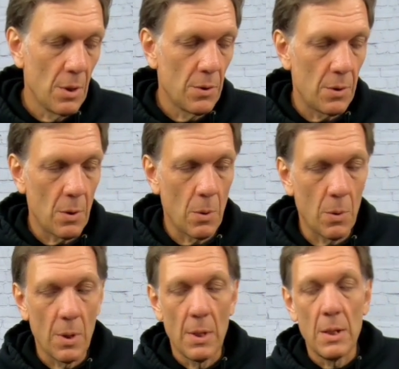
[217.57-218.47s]

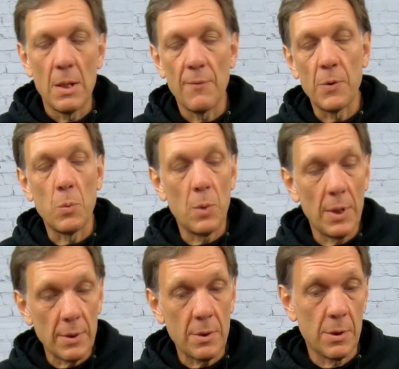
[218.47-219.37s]
So if you
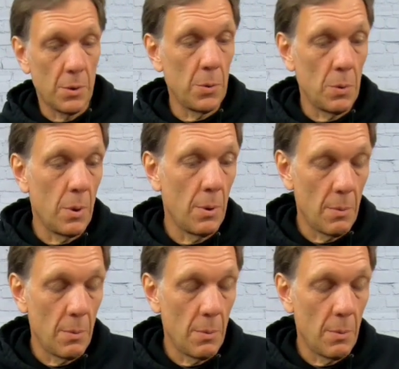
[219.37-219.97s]
want to do